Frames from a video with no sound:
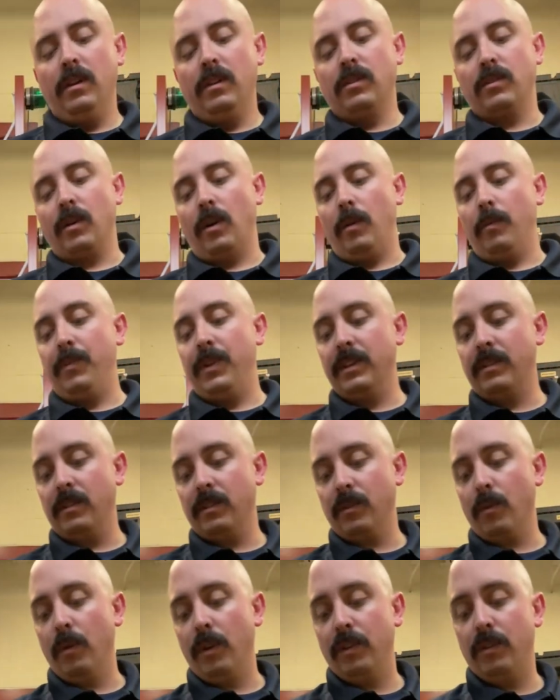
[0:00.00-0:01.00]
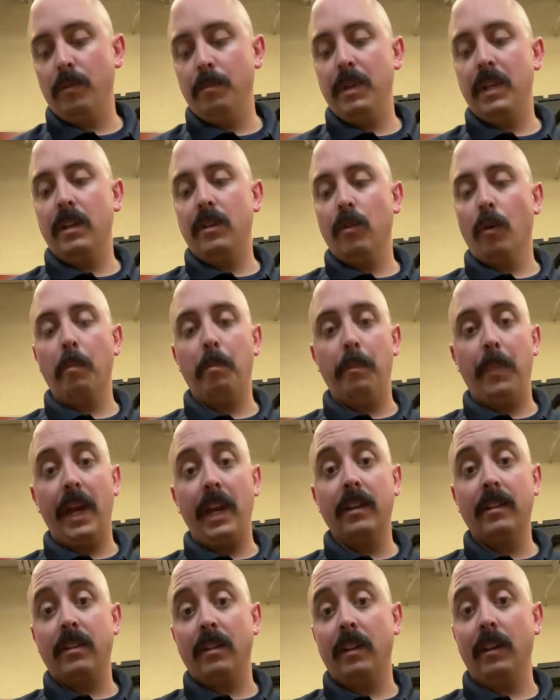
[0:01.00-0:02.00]
So this is going to be your
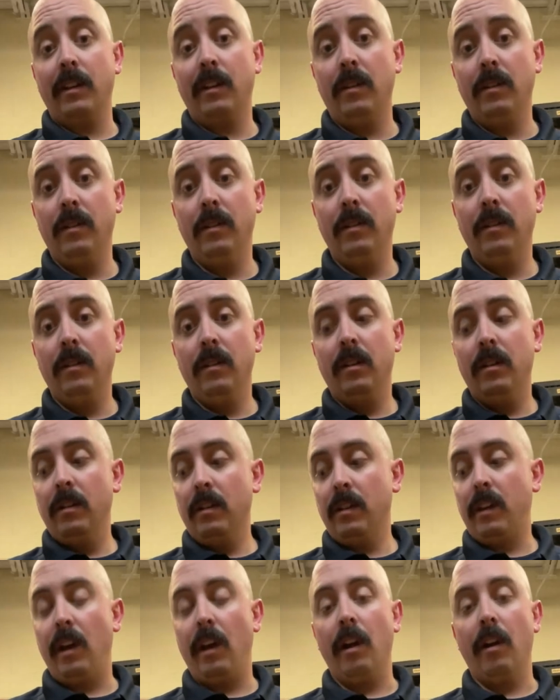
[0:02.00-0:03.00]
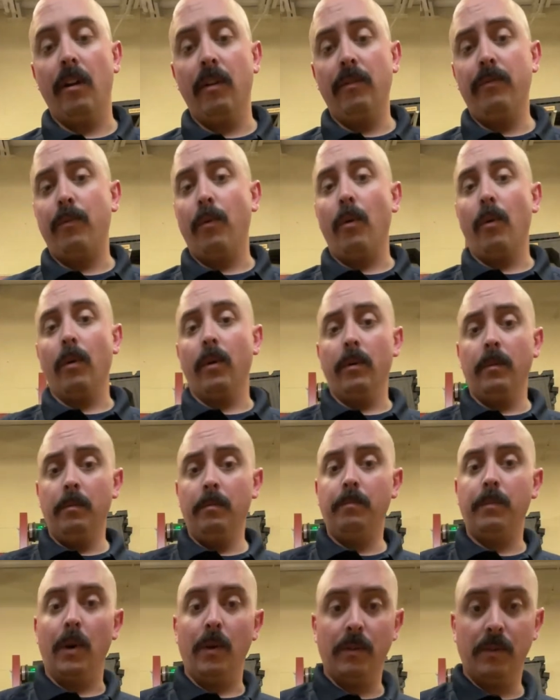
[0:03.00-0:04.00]
basic care for
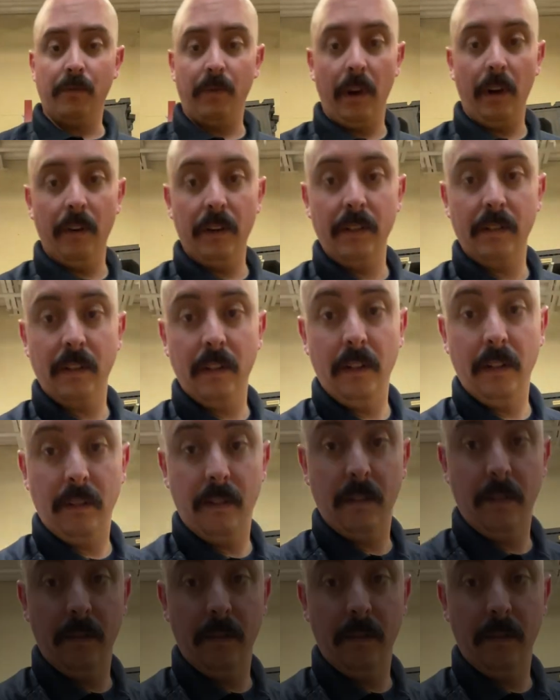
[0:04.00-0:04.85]
post-fire incidents.